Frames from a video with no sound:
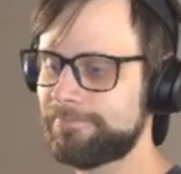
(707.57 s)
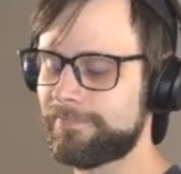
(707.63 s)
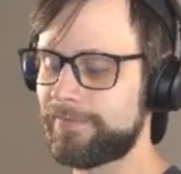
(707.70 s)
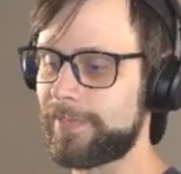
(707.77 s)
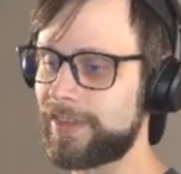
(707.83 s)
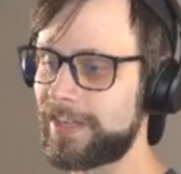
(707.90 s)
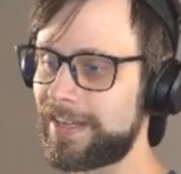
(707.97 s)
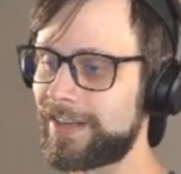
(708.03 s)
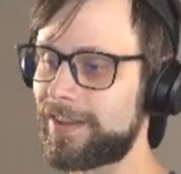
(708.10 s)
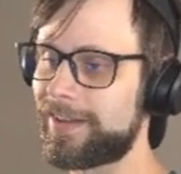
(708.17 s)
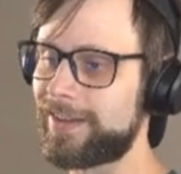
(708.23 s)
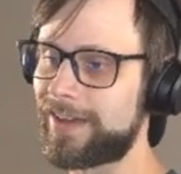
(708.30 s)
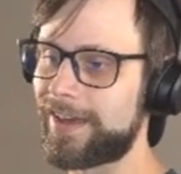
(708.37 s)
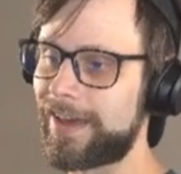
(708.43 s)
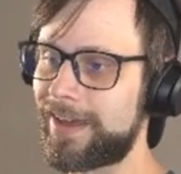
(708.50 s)
that,
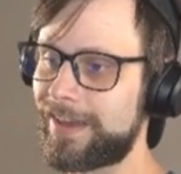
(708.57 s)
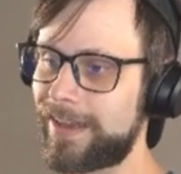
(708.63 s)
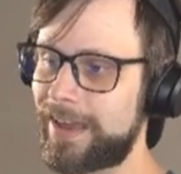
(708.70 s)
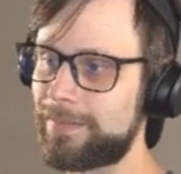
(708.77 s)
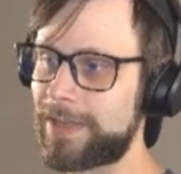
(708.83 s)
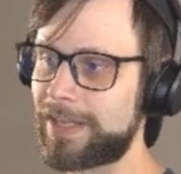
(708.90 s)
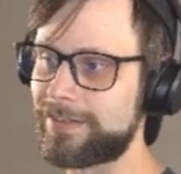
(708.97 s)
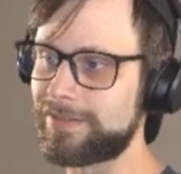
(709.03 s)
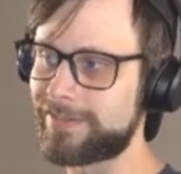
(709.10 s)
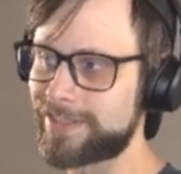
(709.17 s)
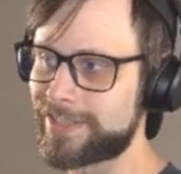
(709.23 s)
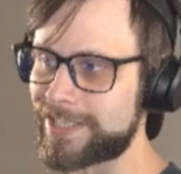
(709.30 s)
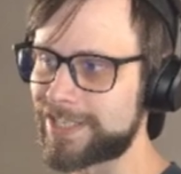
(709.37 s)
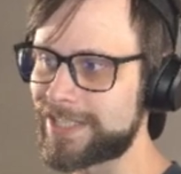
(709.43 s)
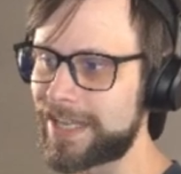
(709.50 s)
I mean,
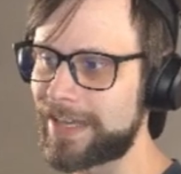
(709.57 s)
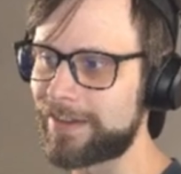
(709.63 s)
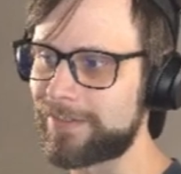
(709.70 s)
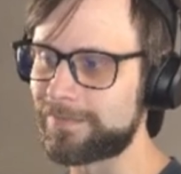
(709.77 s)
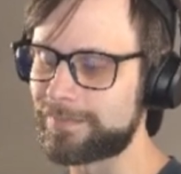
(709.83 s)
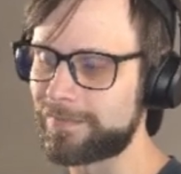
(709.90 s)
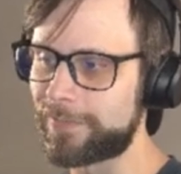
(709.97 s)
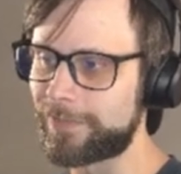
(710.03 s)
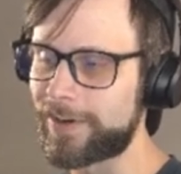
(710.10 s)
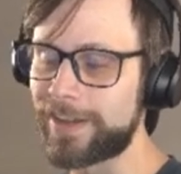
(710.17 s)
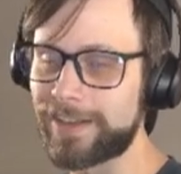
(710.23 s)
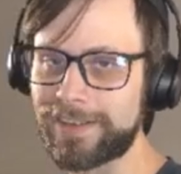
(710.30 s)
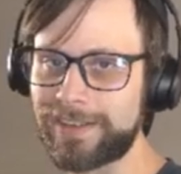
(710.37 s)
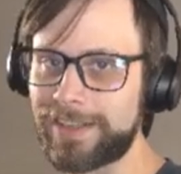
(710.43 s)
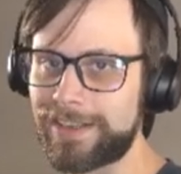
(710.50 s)
to say it
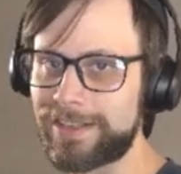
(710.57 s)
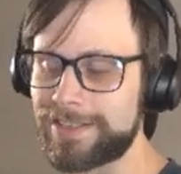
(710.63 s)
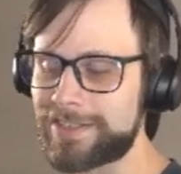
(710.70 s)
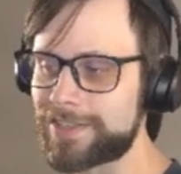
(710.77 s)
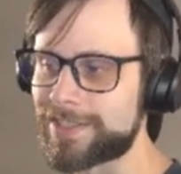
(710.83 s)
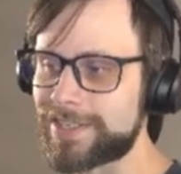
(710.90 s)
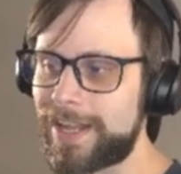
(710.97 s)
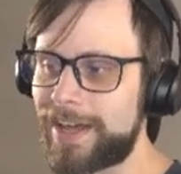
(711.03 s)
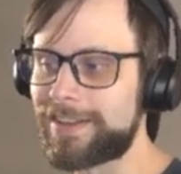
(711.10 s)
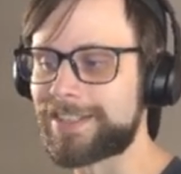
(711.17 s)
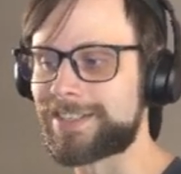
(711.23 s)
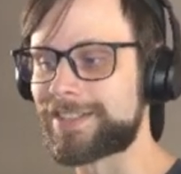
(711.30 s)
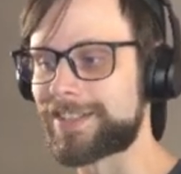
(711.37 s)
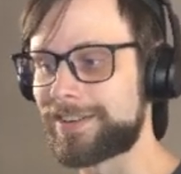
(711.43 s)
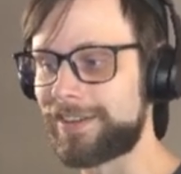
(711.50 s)
frankly, is just not
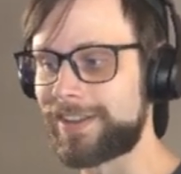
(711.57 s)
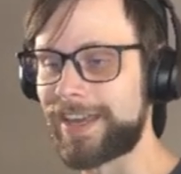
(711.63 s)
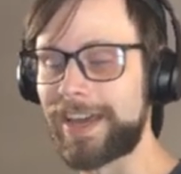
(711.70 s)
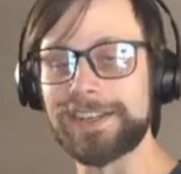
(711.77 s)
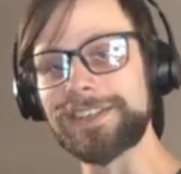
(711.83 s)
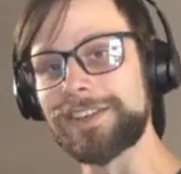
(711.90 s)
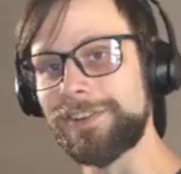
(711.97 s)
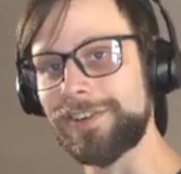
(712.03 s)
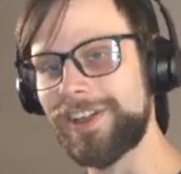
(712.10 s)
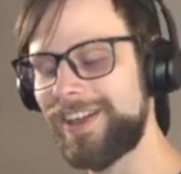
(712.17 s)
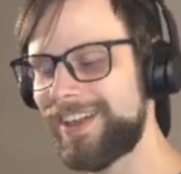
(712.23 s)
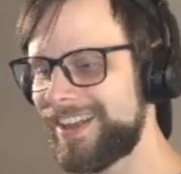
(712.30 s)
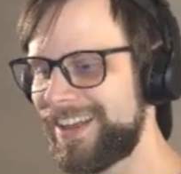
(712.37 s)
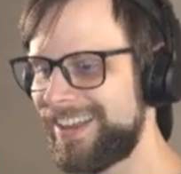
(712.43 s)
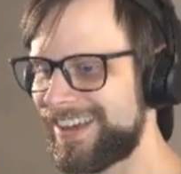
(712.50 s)
necessarily ideal.
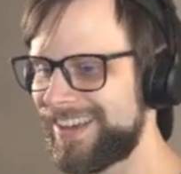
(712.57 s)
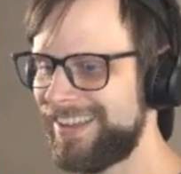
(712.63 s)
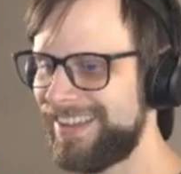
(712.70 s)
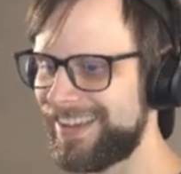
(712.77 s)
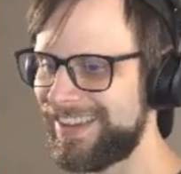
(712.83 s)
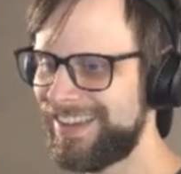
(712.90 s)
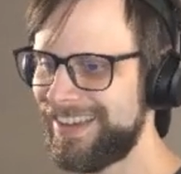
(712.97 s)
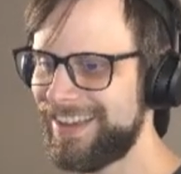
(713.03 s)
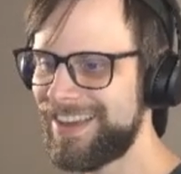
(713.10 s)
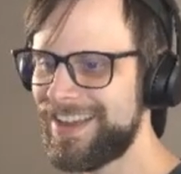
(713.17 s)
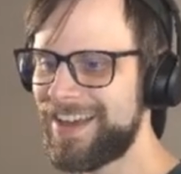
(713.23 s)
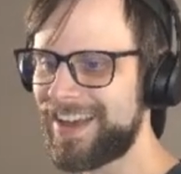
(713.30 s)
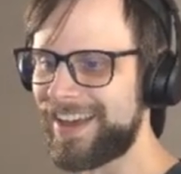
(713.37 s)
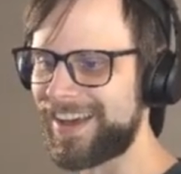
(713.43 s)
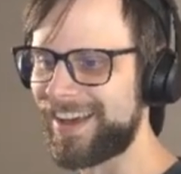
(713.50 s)

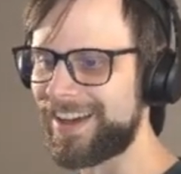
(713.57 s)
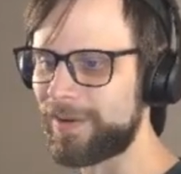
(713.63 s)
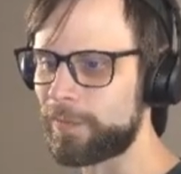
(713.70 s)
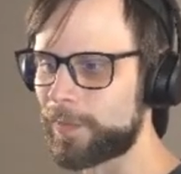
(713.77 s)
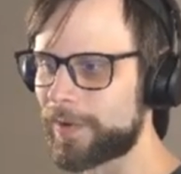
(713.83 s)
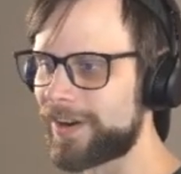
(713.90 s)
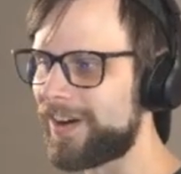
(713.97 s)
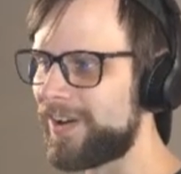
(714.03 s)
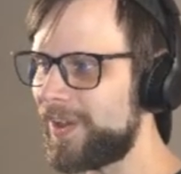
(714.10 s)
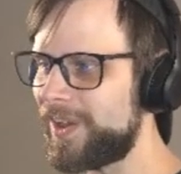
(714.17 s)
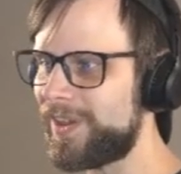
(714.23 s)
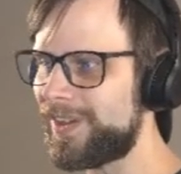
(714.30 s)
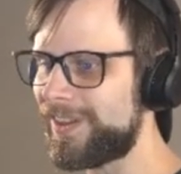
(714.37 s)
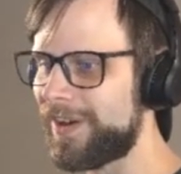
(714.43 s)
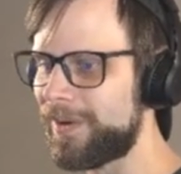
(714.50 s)
Uh, we're
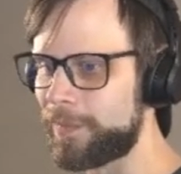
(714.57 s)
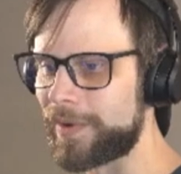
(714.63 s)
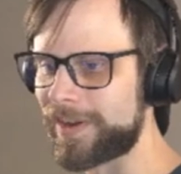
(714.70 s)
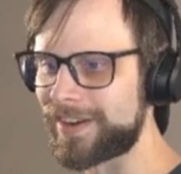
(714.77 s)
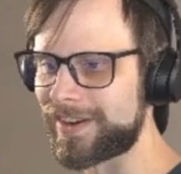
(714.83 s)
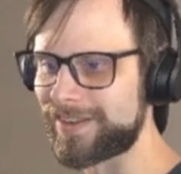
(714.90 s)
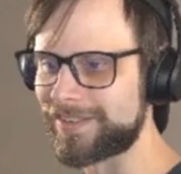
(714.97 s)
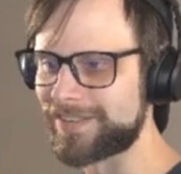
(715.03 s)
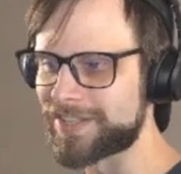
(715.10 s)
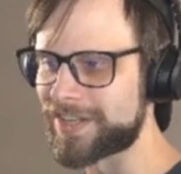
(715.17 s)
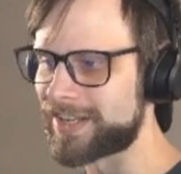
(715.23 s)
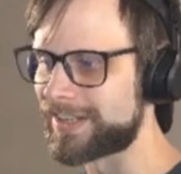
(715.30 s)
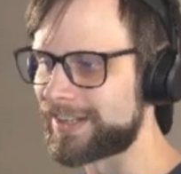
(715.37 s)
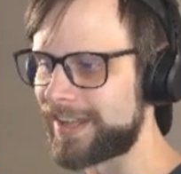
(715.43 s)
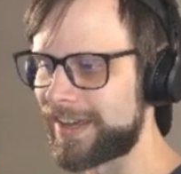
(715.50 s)
all aware,
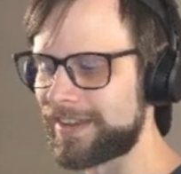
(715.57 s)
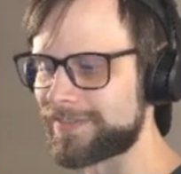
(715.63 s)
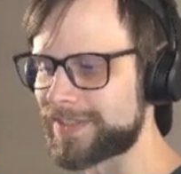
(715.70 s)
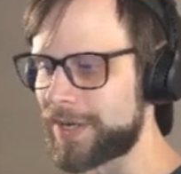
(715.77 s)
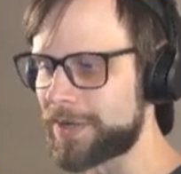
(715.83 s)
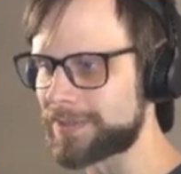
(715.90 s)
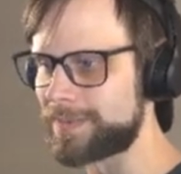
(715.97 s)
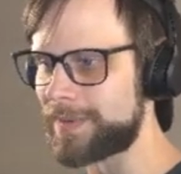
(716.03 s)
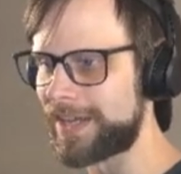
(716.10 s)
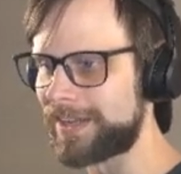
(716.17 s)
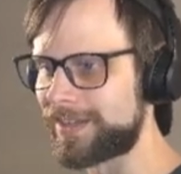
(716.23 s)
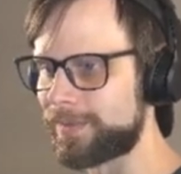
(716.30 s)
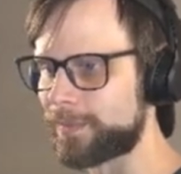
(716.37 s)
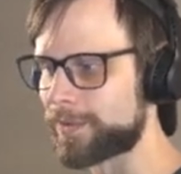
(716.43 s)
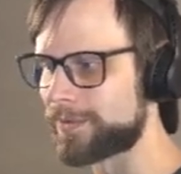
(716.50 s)
John and I have talked about
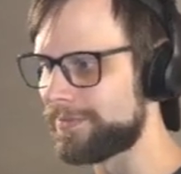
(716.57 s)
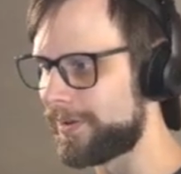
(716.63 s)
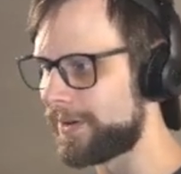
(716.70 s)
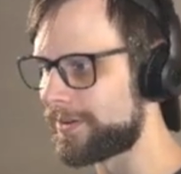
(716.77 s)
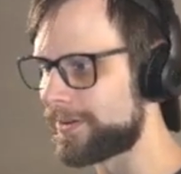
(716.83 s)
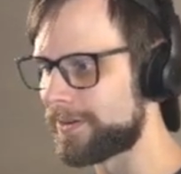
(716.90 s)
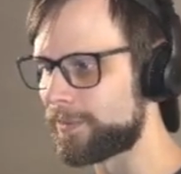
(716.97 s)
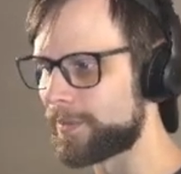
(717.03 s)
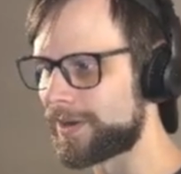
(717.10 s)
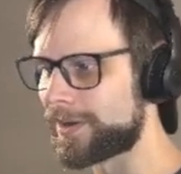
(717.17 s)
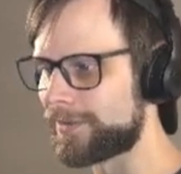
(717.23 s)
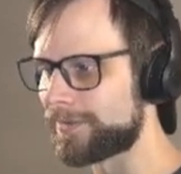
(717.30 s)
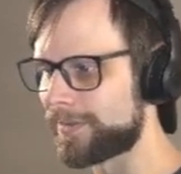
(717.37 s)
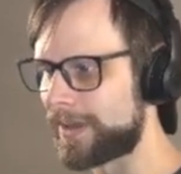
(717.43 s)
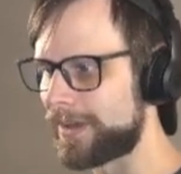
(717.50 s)
it, we're very aware
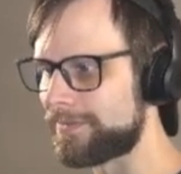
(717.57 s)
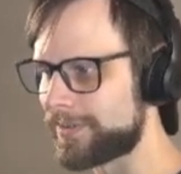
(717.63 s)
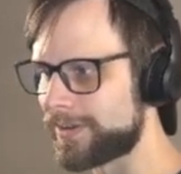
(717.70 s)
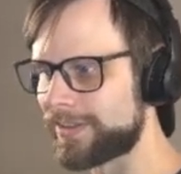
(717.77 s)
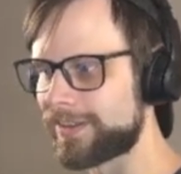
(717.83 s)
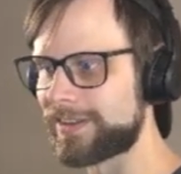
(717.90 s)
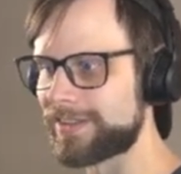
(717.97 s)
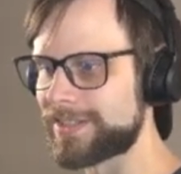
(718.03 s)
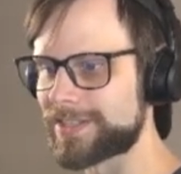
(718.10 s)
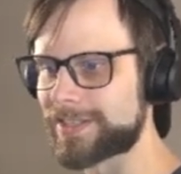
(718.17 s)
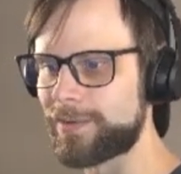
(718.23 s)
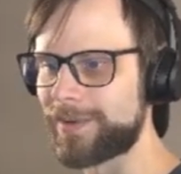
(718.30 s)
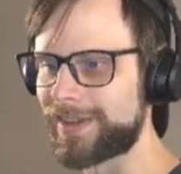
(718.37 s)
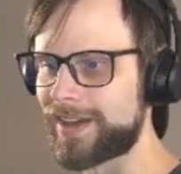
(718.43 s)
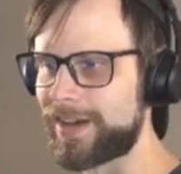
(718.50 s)
of everything that's
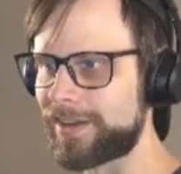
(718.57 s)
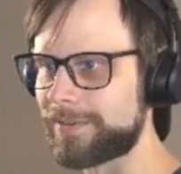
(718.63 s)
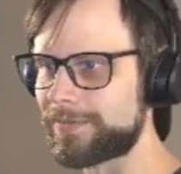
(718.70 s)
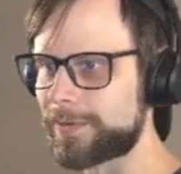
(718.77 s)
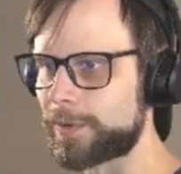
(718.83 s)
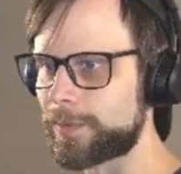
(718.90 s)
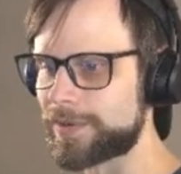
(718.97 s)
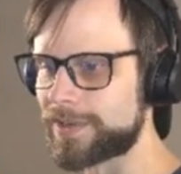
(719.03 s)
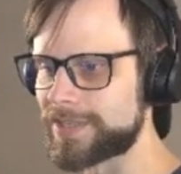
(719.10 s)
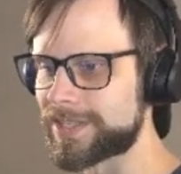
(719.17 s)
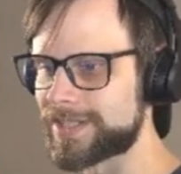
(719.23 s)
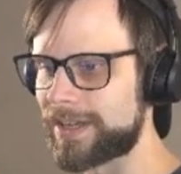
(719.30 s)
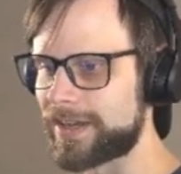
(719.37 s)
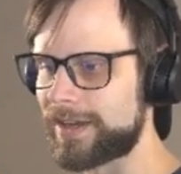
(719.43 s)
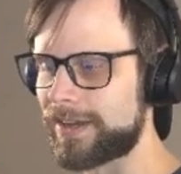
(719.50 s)
going on, of
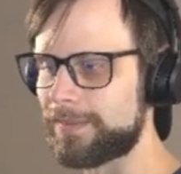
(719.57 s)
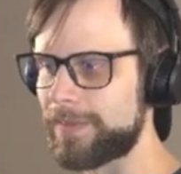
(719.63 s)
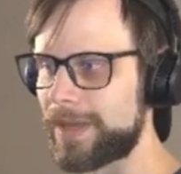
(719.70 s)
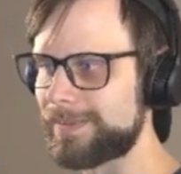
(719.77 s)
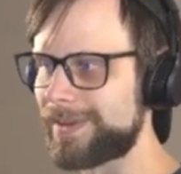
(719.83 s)
course. Uh, maybe